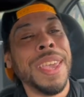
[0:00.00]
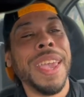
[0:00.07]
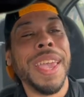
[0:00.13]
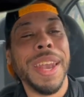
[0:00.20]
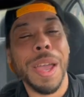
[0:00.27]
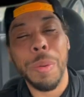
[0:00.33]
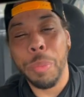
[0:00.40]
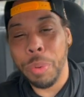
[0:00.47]
And
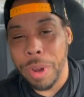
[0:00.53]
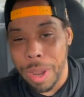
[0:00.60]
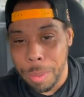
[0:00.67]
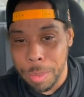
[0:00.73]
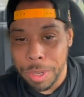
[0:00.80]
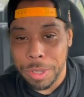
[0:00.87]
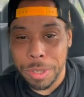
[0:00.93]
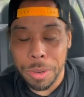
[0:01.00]
I
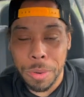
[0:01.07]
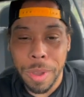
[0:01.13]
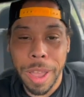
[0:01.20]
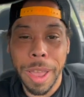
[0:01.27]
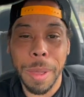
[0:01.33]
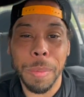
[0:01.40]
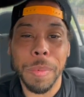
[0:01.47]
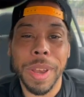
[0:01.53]
promise you,
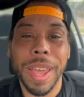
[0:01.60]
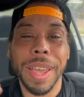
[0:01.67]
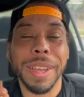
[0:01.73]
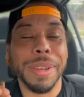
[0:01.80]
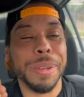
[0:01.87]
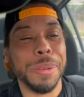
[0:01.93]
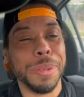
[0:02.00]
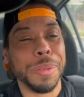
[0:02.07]
I'm not
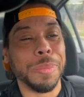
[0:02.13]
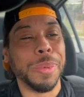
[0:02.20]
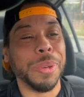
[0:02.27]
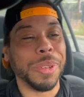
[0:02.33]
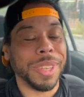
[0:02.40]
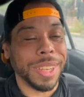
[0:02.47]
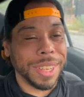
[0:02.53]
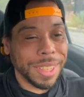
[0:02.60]
going to
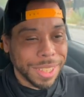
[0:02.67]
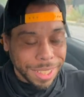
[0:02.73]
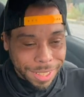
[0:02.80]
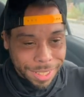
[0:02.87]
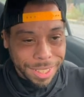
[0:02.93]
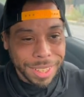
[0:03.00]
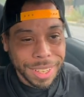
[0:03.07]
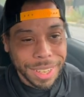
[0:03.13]
smoke this
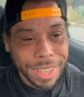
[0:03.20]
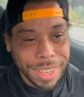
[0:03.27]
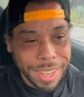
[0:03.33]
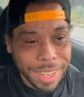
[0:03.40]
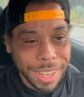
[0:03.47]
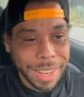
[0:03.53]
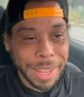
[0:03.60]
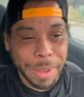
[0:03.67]
shit again.
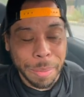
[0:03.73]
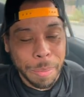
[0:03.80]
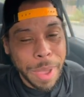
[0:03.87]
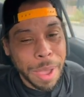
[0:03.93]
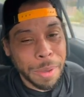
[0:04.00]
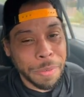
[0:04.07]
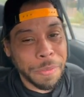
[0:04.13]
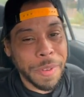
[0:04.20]
And
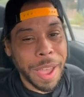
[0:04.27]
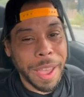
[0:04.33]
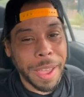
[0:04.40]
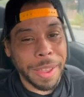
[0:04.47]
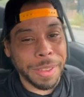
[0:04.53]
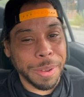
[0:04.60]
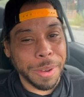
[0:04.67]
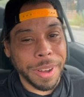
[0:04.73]

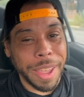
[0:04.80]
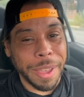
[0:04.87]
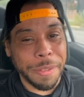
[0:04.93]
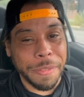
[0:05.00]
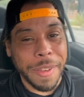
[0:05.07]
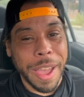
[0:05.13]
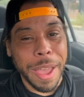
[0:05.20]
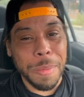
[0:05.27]
after like
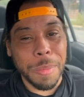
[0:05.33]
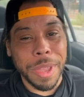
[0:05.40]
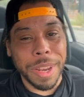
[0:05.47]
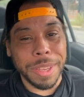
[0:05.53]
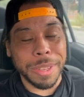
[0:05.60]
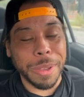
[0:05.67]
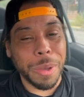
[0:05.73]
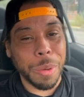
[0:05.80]
five
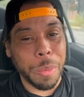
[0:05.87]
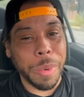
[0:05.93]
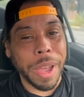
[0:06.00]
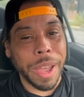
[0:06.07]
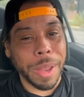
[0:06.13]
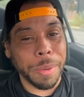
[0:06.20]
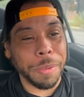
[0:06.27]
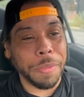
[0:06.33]
minutes go
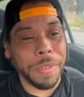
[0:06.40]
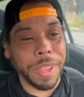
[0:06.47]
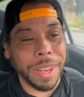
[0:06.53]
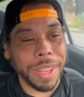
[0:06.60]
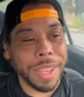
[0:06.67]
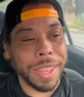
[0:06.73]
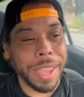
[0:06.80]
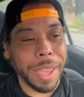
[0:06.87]
by, the
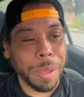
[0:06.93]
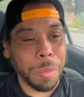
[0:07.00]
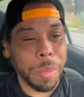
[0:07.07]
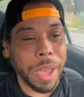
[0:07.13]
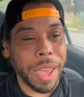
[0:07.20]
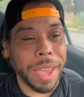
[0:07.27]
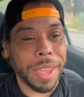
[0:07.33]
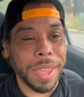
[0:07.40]
feeling came
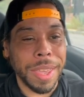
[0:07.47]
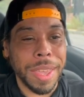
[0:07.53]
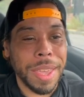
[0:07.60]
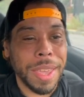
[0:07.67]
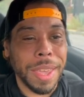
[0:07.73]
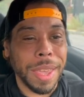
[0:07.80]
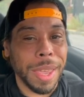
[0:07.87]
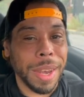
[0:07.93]
back
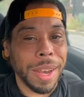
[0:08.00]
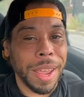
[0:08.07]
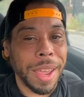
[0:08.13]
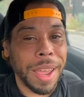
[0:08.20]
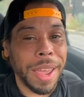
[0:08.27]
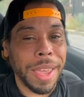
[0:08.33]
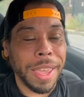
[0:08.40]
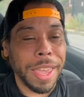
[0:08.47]
and the
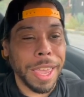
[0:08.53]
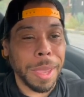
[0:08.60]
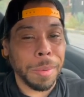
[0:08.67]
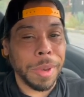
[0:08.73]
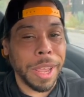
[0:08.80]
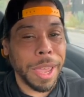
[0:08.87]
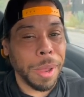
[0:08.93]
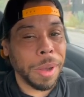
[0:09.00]
high came
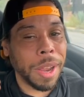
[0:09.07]
down.